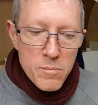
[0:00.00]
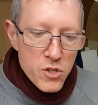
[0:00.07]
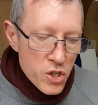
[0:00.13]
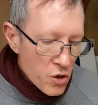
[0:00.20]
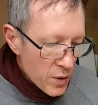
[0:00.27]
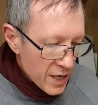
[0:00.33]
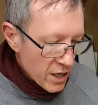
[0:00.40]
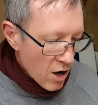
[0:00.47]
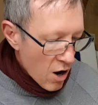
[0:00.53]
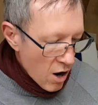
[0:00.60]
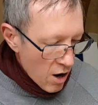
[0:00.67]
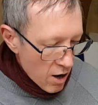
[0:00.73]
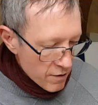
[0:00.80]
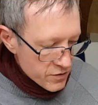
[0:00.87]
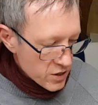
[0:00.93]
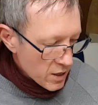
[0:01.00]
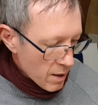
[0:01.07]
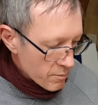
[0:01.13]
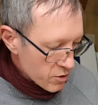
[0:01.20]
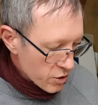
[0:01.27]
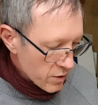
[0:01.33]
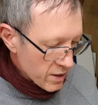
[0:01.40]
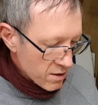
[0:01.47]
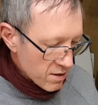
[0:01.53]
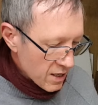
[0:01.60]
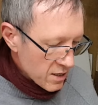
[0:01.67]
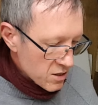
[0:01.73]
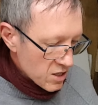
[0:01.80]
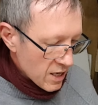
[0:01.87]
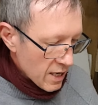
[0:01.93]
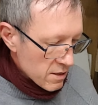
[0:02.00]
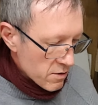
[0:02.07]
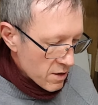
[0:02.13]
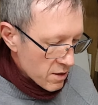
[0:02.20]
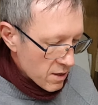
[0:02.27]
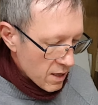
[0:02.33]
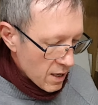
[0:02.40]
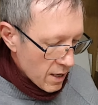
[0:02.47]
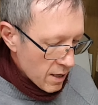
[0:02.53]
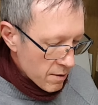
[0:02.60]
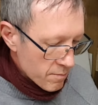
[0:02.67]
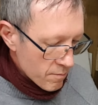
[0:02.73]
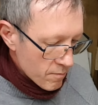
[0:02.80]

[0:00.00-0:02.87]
doing halves and I'm doing things here and there.